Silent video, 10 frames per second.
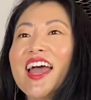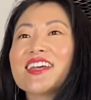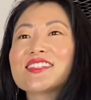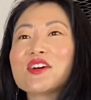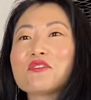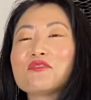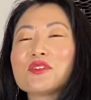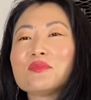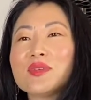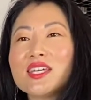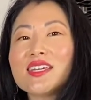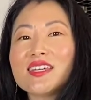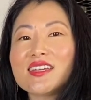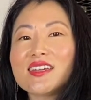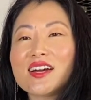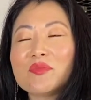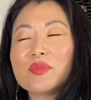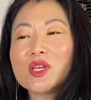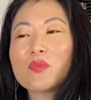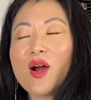And so for me, a
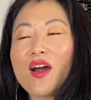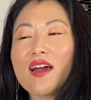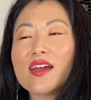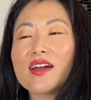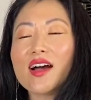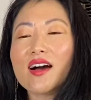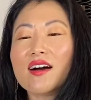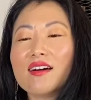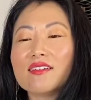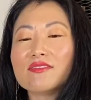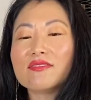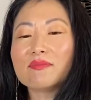big part of